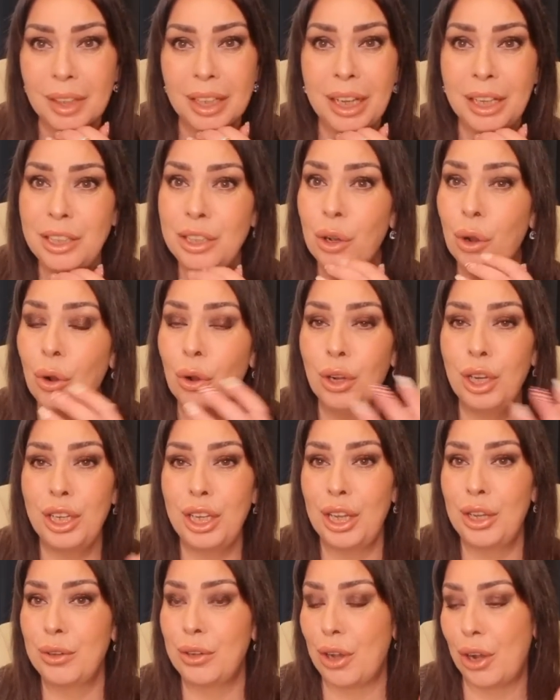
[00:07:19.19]
And all of
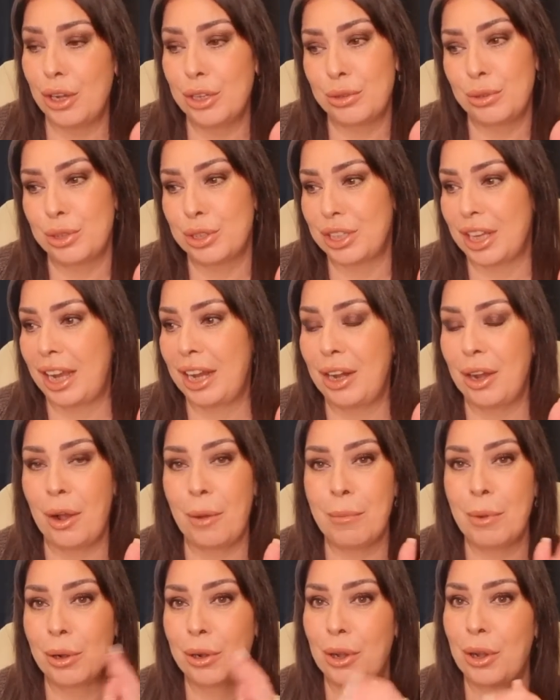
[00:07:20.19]
you guys were saying,
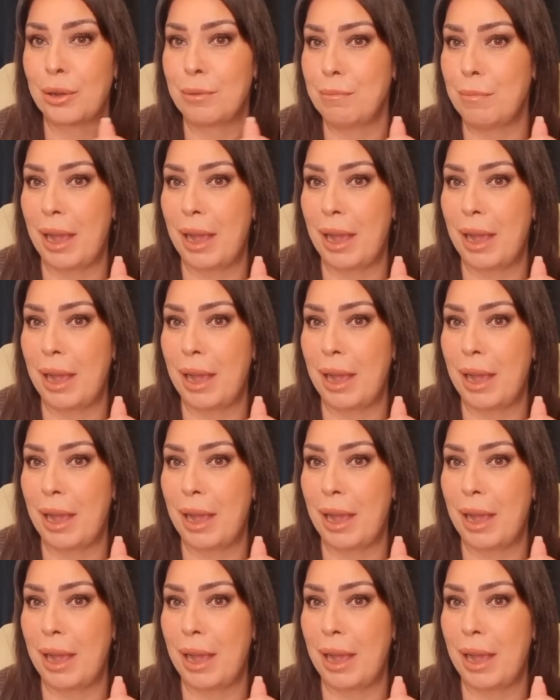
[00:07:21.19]
oh my God,